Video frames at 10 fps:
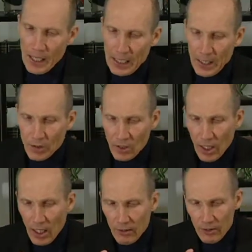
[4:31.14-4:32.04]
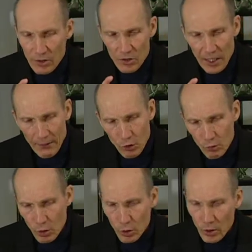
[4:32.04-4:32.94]
His love is never
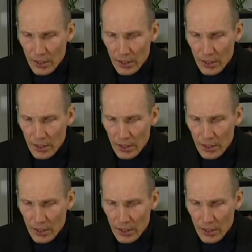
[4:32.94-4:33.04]
rude,